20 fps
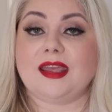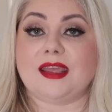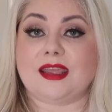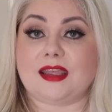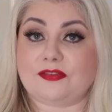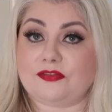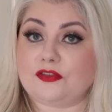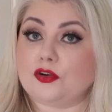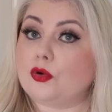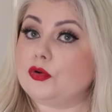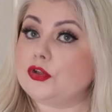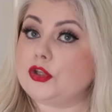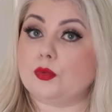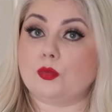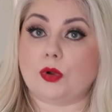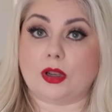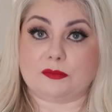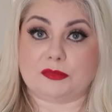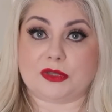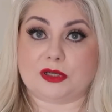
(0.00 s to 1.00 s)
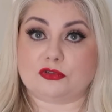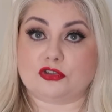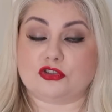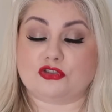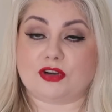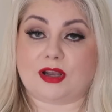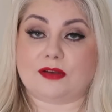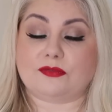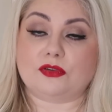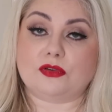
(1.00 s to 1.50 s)
If not, you won't be able to
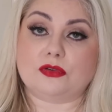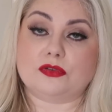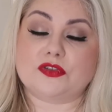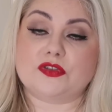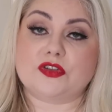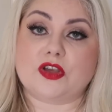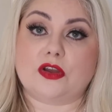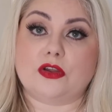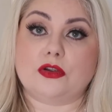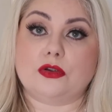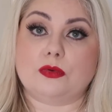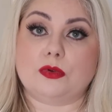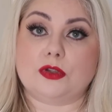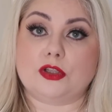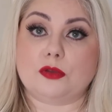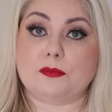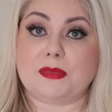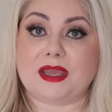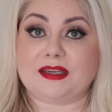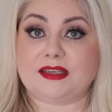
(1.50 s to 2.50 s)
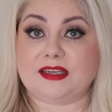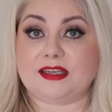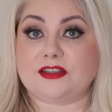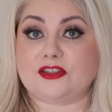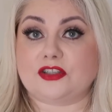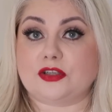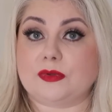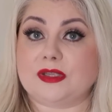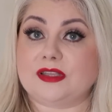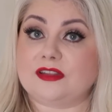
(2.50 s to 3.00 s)
travel. So you may need
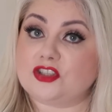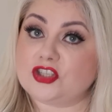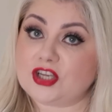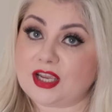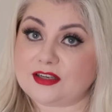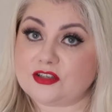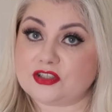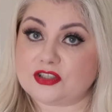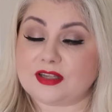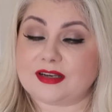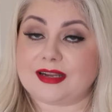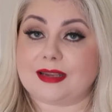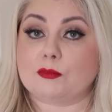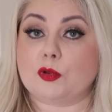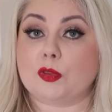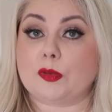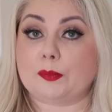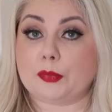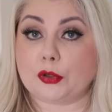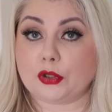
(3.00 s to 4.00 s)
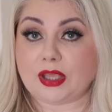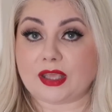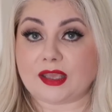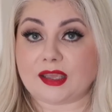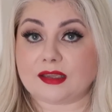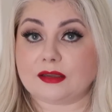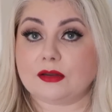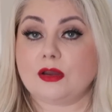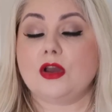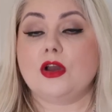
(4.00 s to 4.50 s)
to either change the name on the
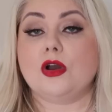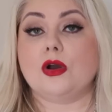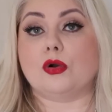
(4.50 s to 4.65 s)
booking